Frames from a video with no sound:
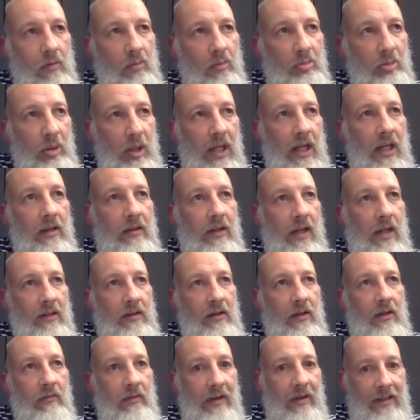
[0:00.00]
being this
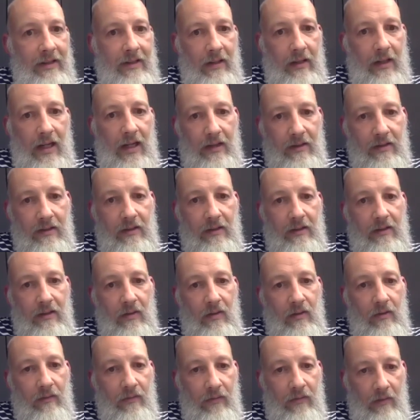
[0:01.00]
chrysalis
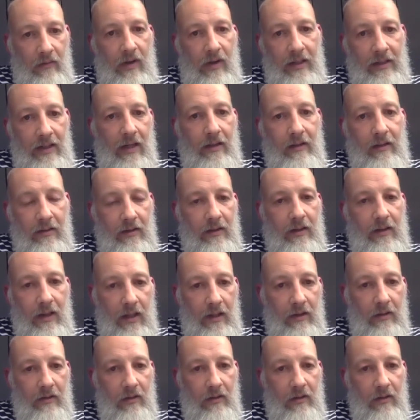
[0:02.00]
for identity,